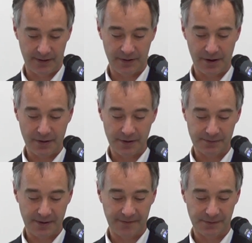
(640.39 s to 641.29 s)
the owners
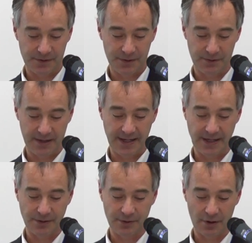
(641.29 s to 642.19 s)
will have to ensure
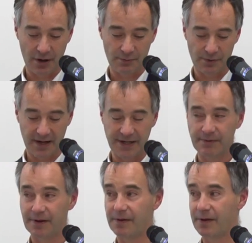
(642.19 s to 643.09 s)
any new home remains
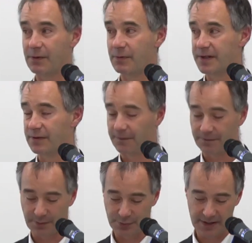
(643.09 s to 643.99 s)
within the original
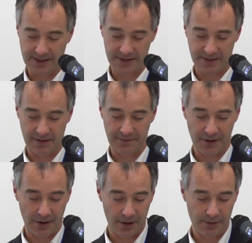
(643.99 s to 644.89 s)
footprint of
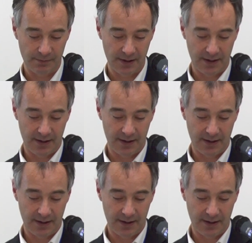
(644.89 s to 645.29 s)
the home,